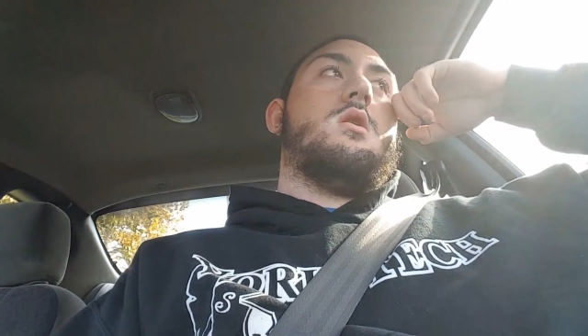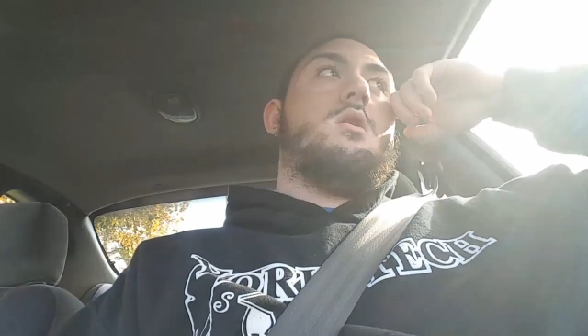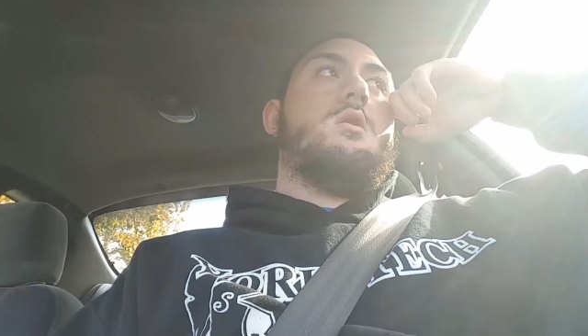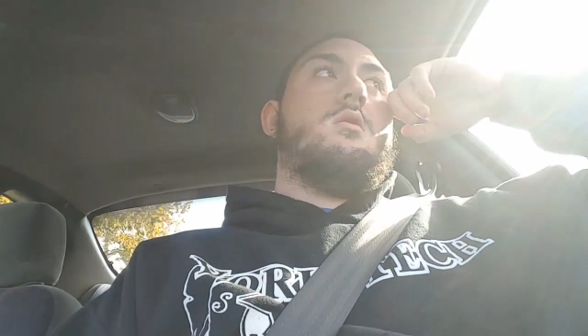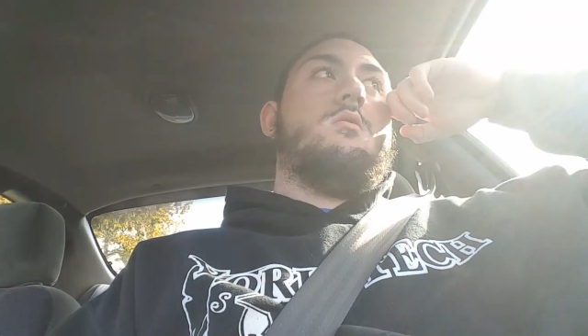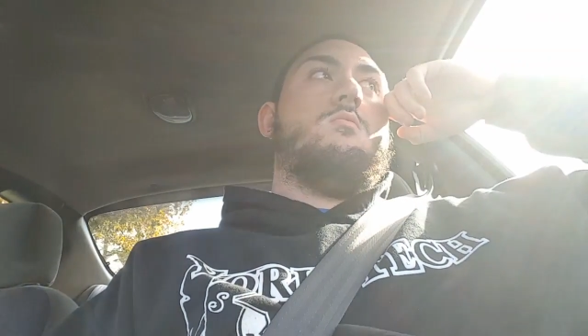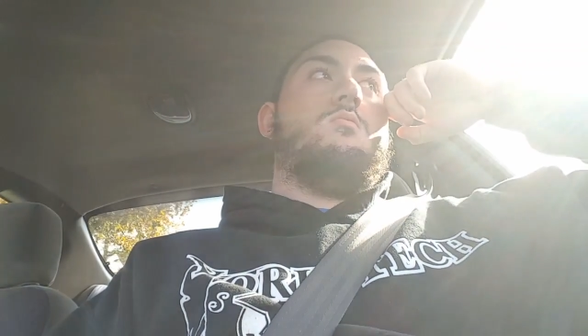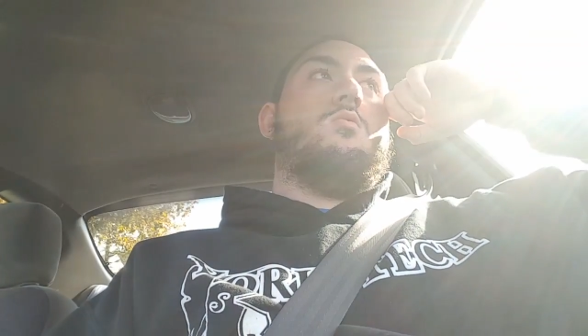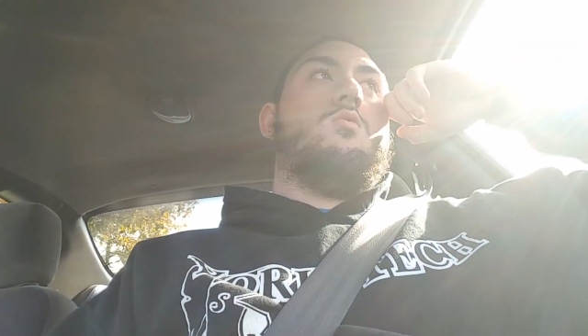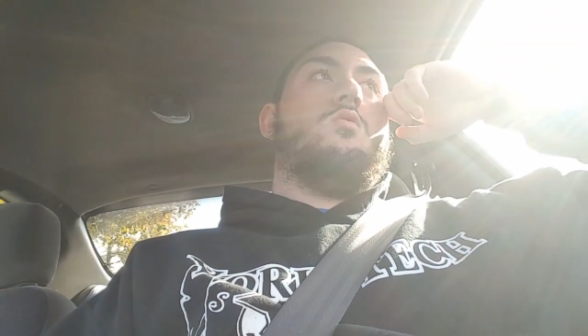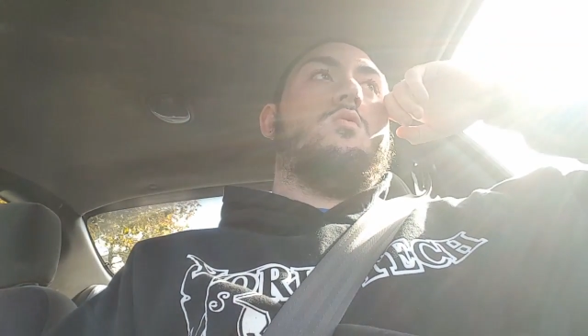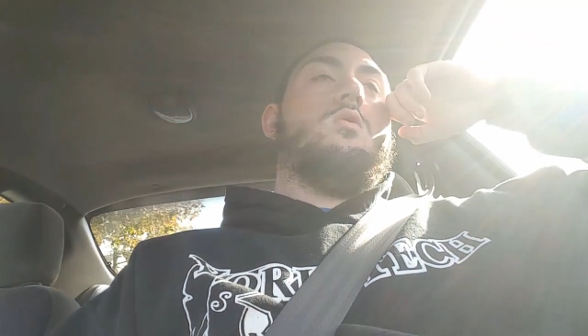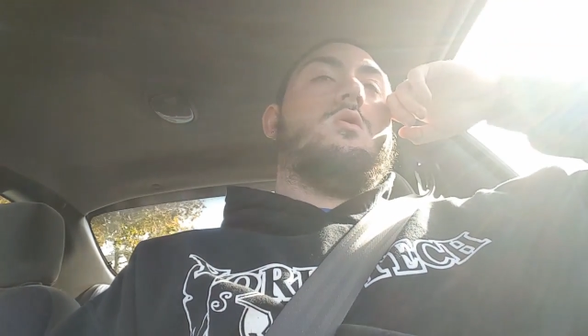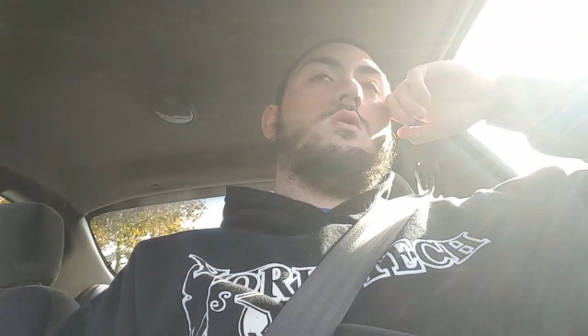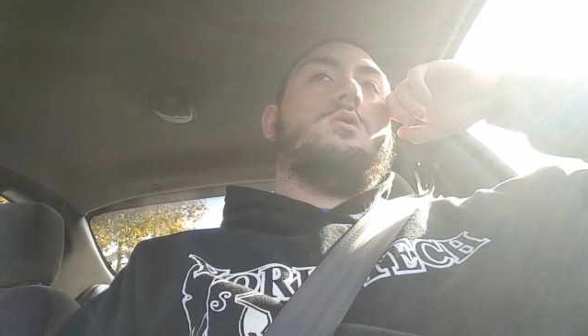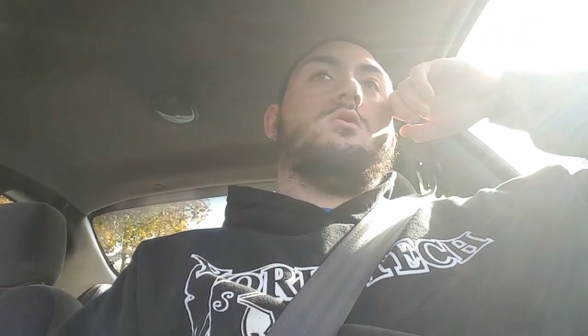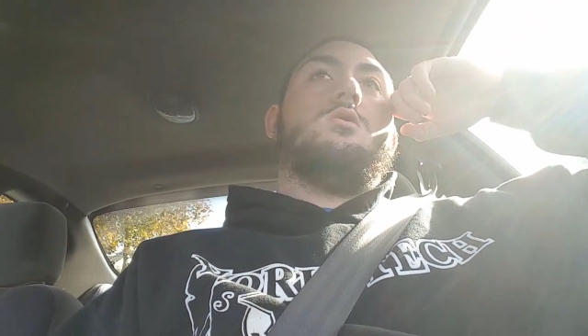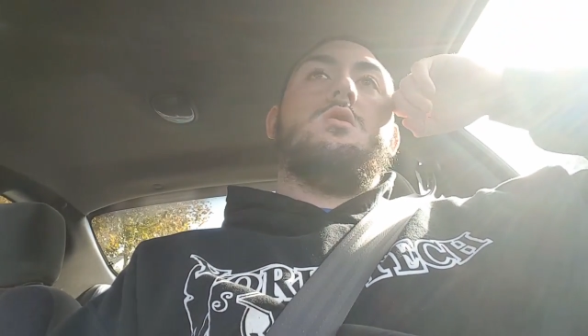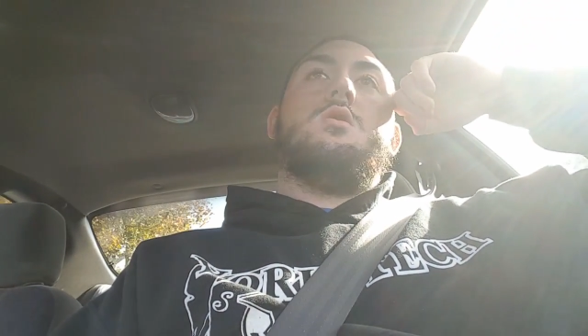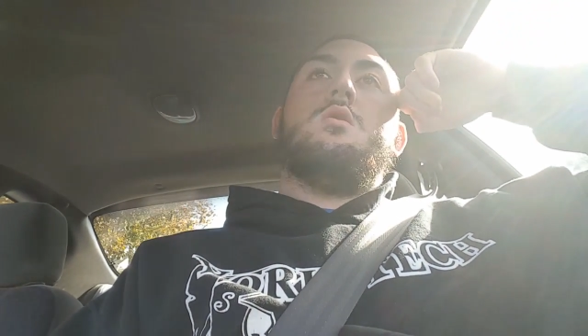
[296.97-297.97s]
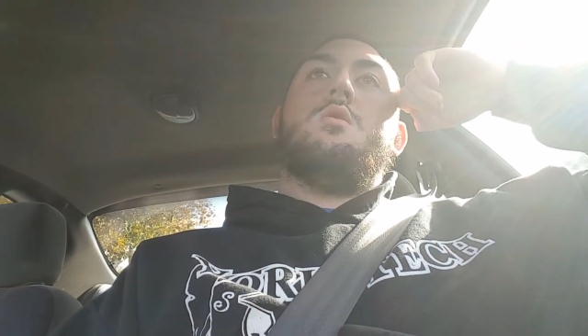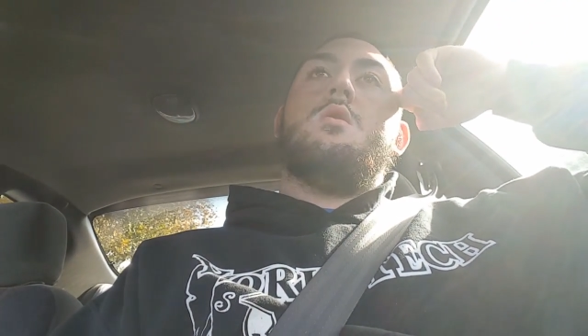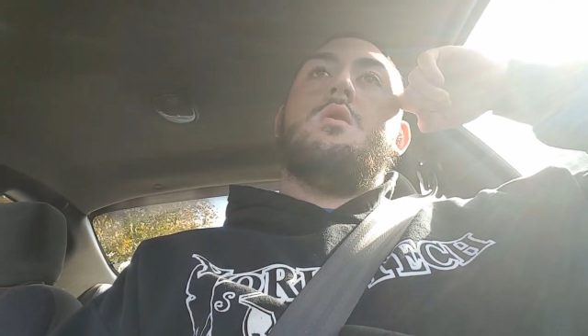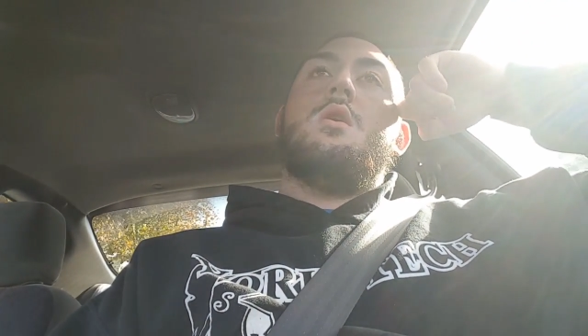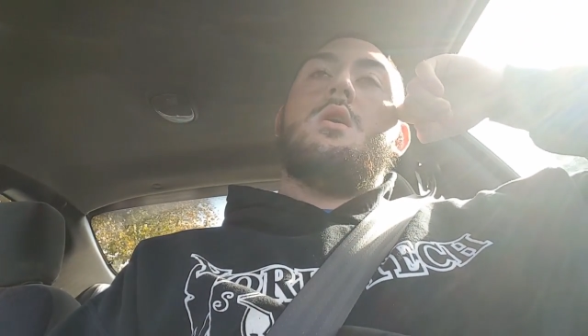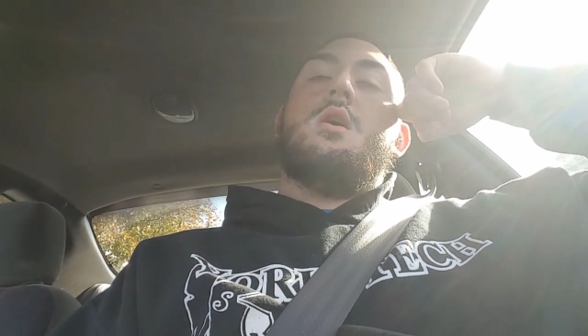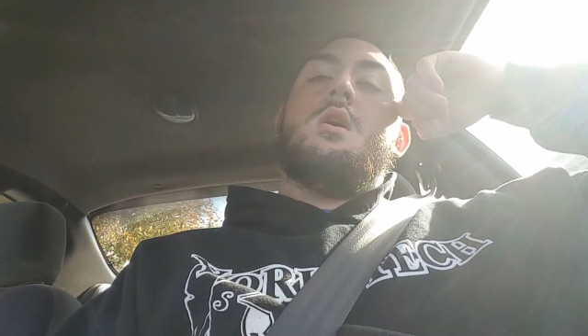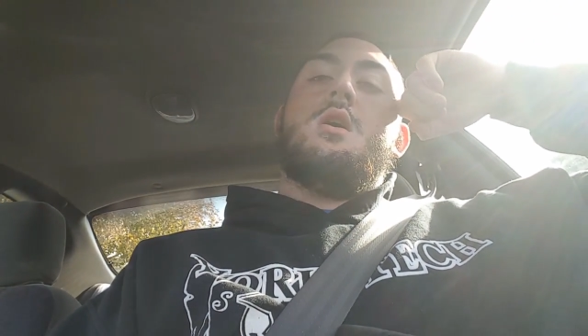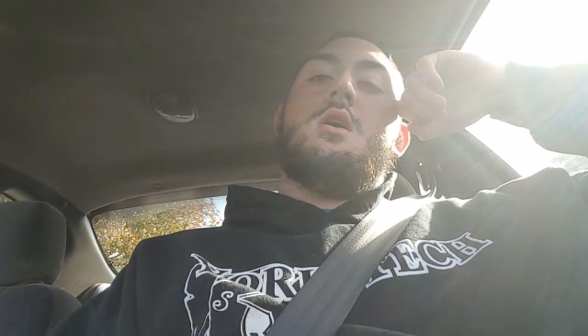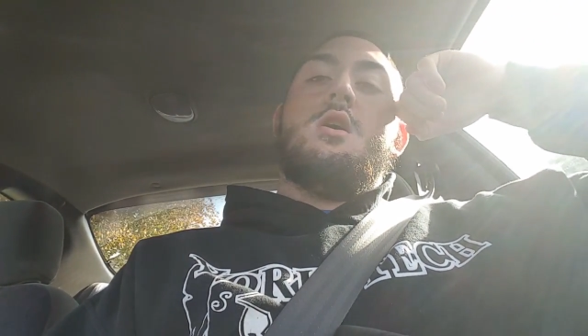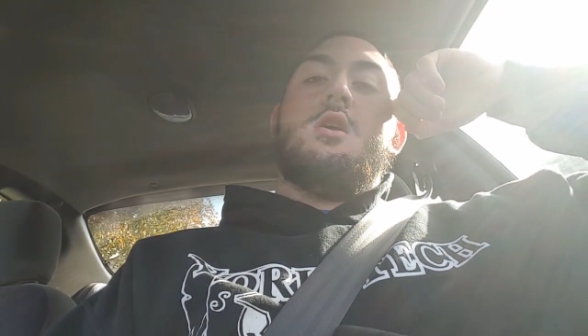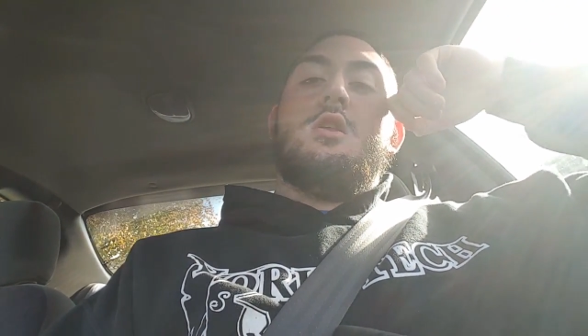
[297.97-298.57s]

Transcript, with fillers: I'm going to